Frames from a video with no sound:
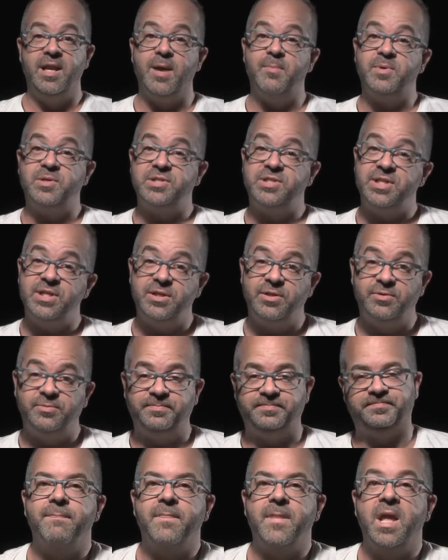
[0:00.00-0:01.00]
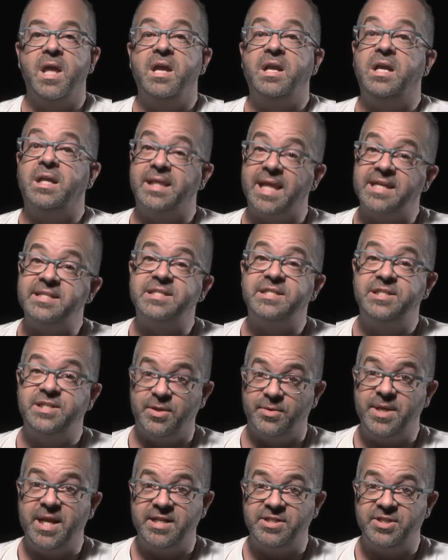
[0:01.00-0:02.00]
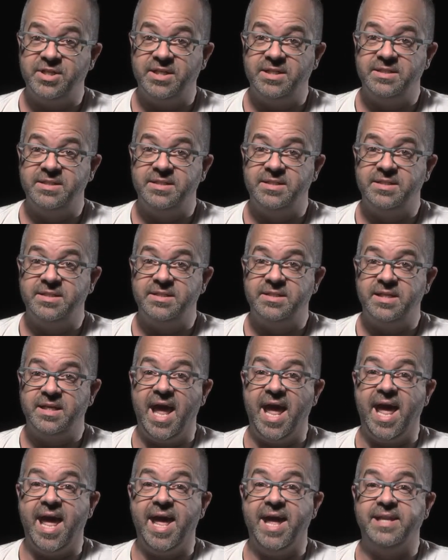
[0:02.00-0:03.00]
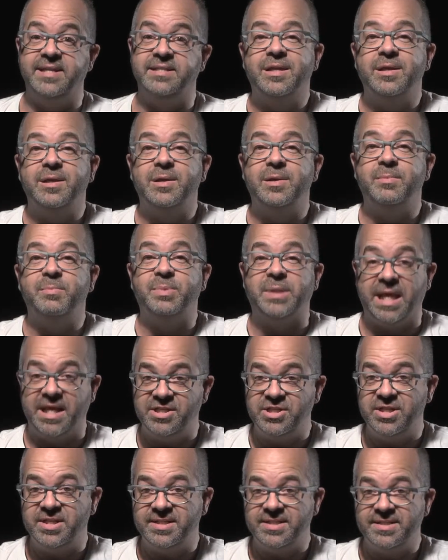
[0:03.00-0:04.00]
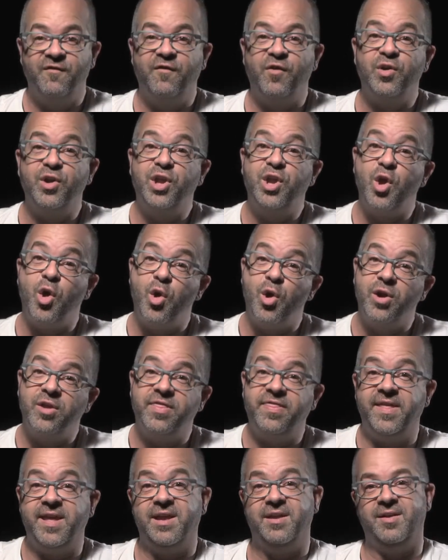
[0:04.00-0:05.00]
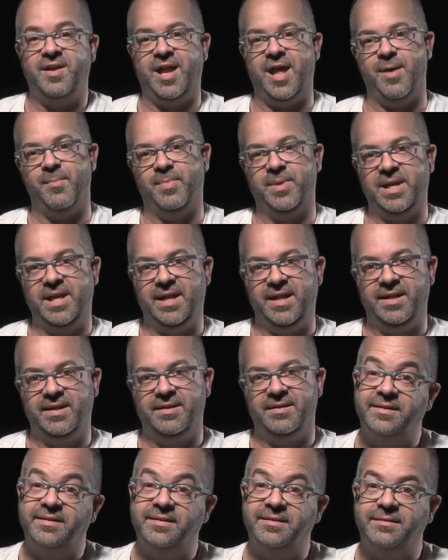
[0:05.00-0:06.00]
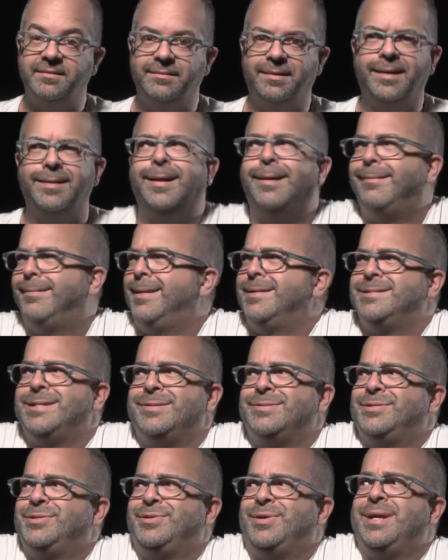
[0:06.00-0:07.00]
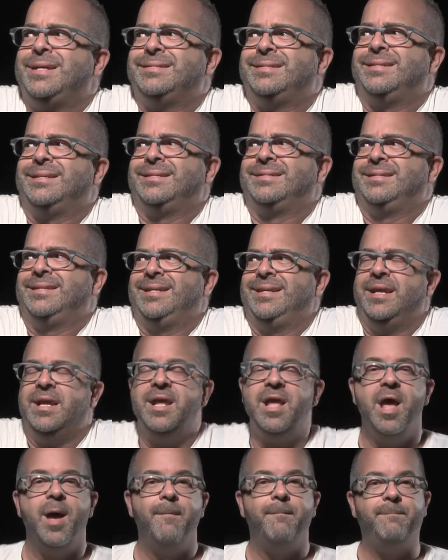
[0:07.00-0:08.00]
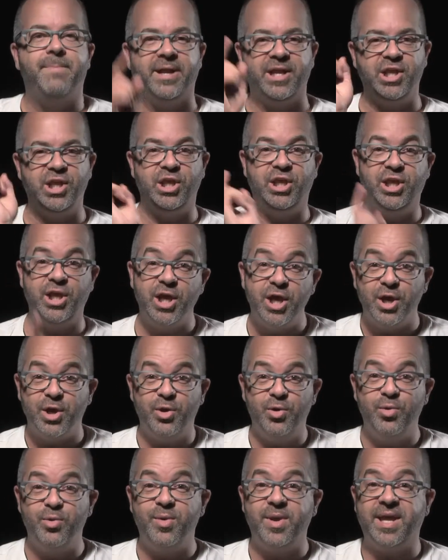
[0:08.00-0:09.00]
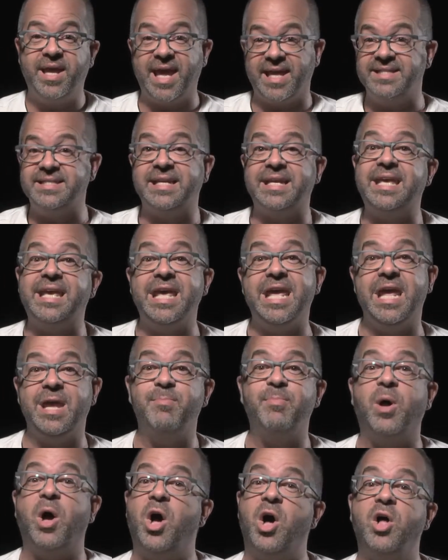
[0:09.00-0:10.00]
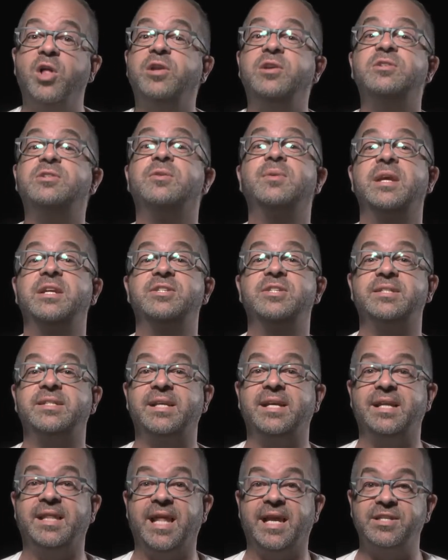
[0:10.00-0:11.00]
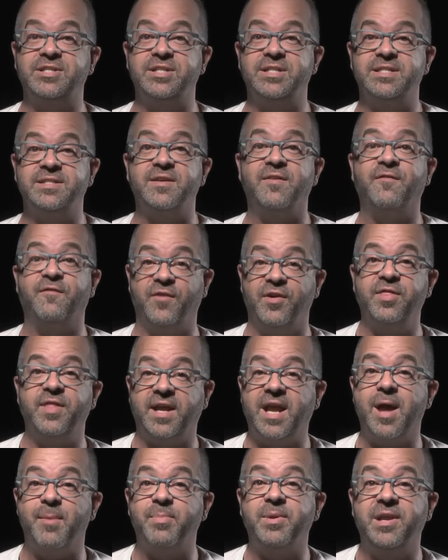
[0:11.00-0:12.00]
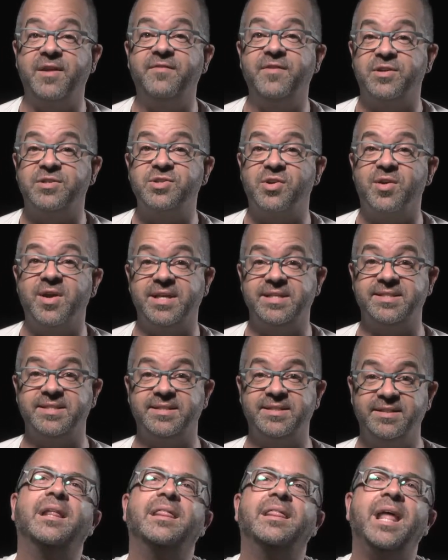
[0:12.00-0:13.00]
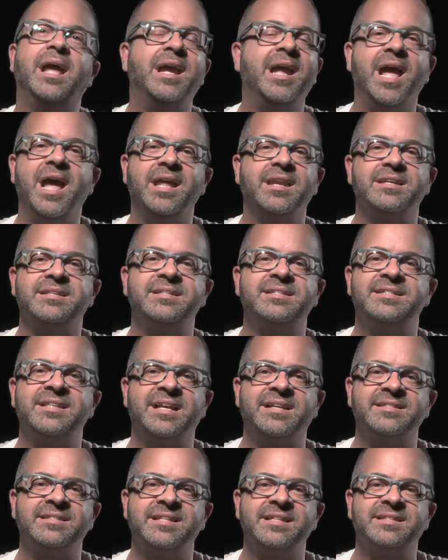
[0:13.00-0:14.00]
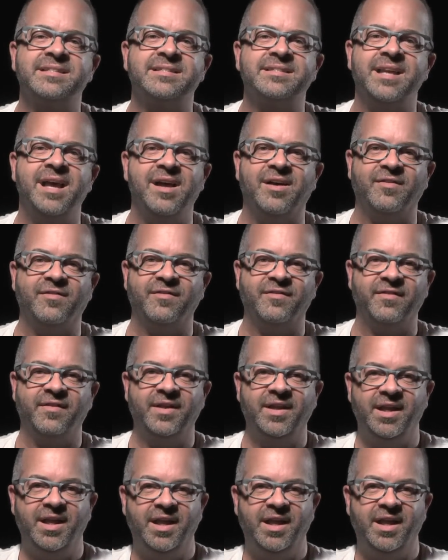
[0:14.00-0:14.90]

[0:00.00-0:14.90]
Number two, collect donations and pledges for your theater company. I know, that sounds crazy, doesn't it? But you get to keep all your donations and collections for the company of your choice. That kind of sells itself.